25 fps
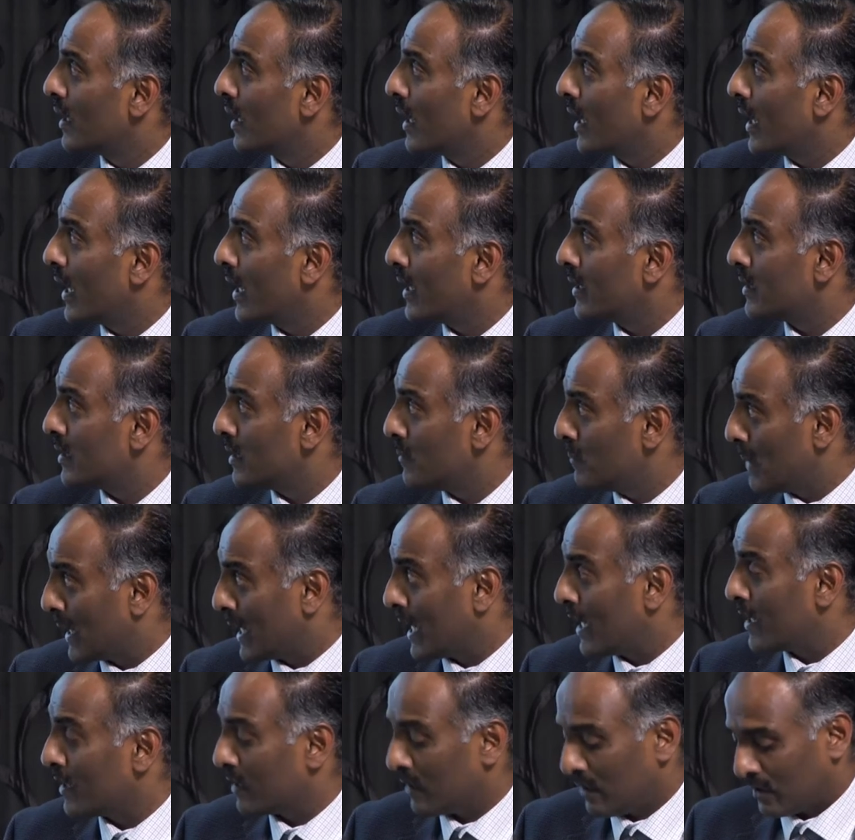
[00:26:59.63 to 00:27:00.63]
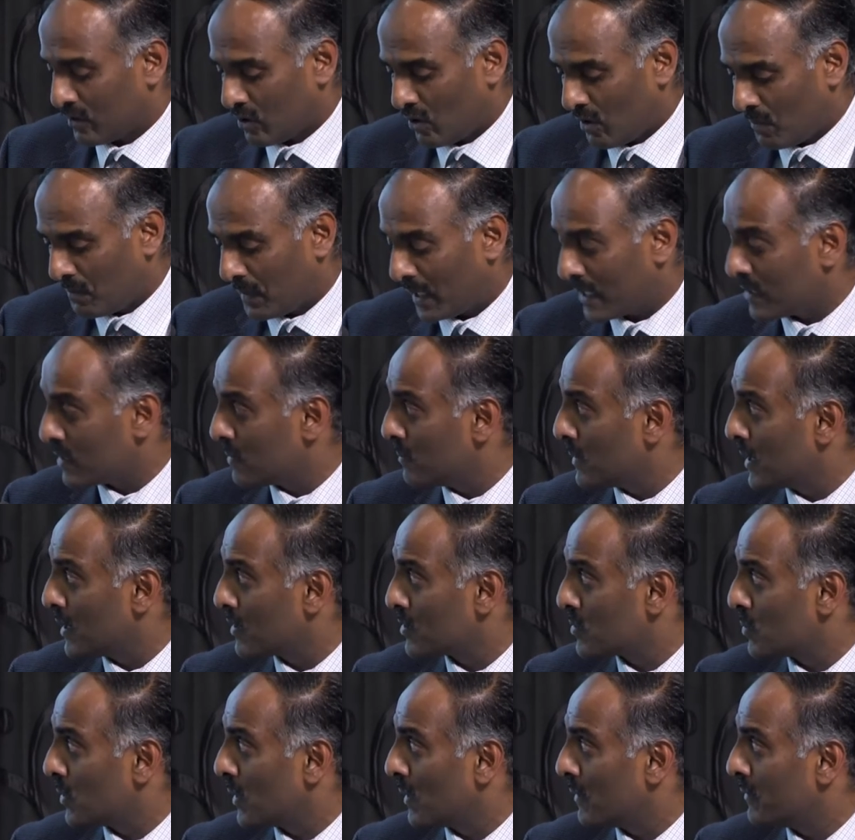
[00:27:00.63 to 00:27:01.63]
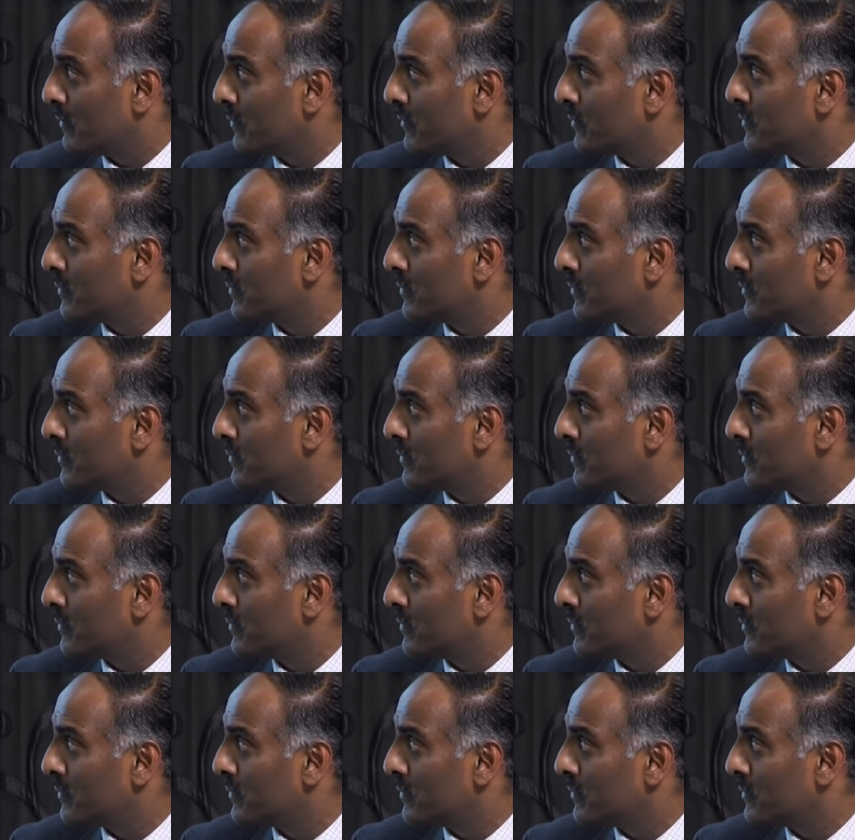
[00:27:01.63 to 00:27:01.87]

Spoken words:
and mechanical thrombectomy as well.